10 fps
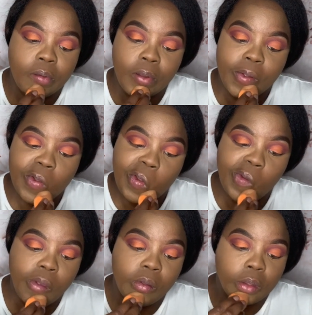not
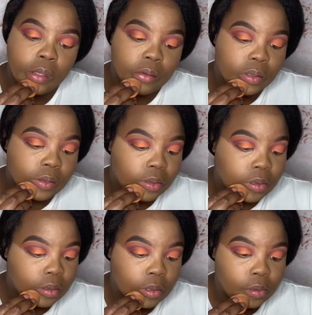smearing, not
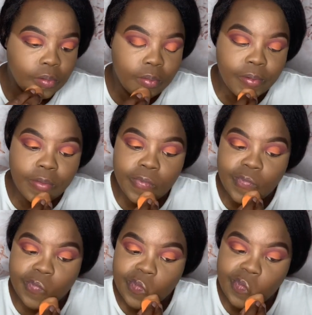wiping, just blending
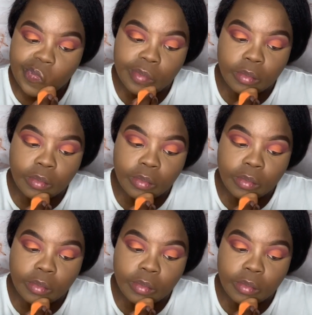that in.